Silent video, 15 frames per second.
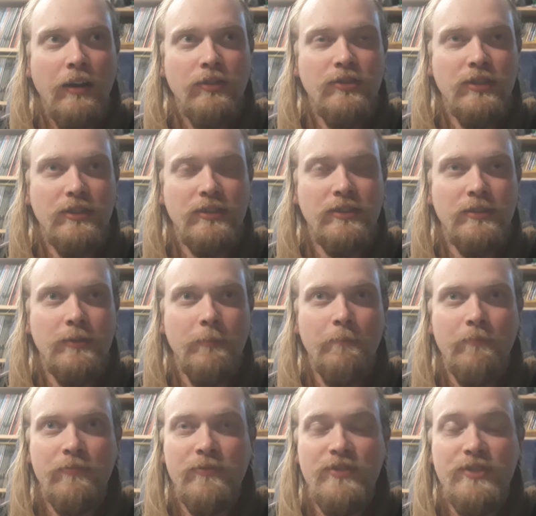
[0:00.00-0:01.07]
just
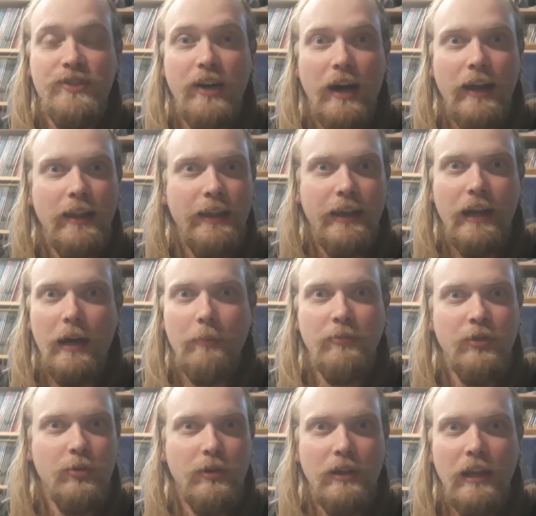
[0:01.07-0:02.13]
dialing it up
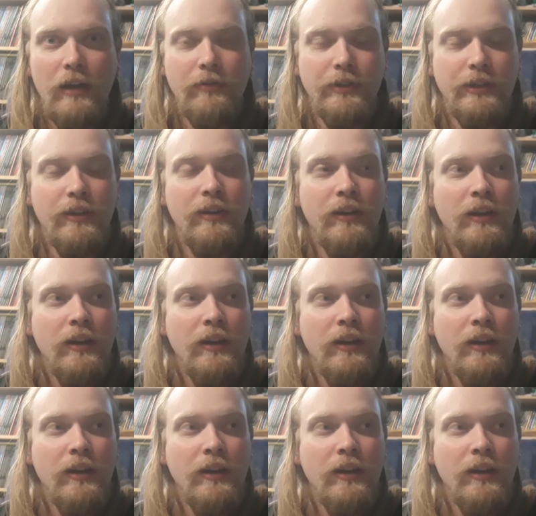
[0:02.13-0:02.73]
to 11.